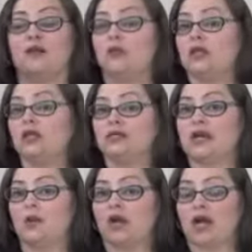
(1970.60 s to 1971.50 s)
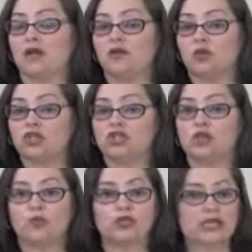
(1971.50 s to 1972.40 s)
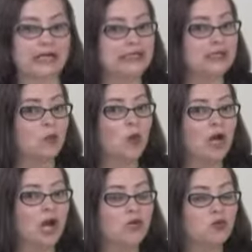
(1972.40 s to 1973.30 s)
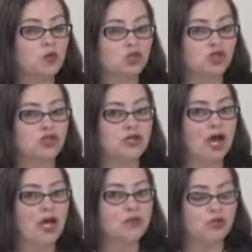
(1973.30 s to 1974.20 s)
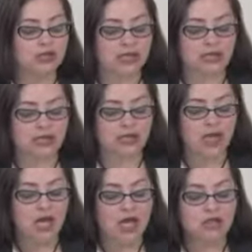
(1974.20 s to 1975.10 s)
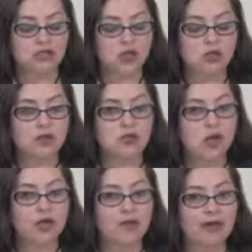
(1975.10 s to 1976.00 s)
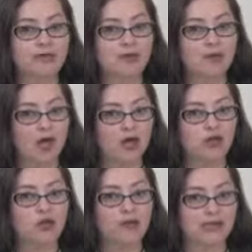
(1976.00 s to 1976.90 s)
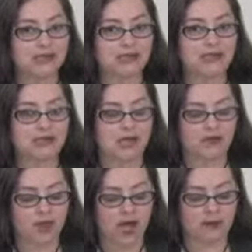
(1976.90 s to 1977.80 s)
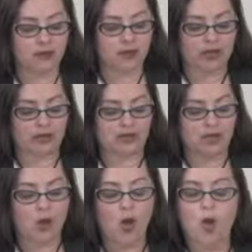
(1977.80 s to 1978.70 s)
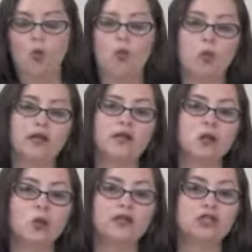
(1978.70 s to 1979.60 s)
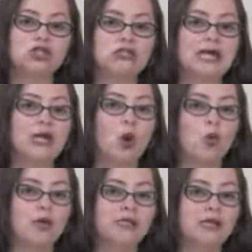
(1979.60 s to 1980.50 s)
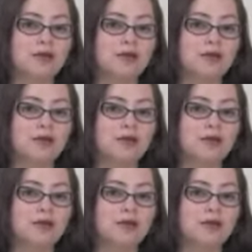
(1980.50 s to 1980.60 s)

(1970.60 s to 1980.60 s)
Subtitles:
that we looked at what kind of works are protected and what kind of works are not protected, let's also talk about some other basics of copyrights. One of the questions that always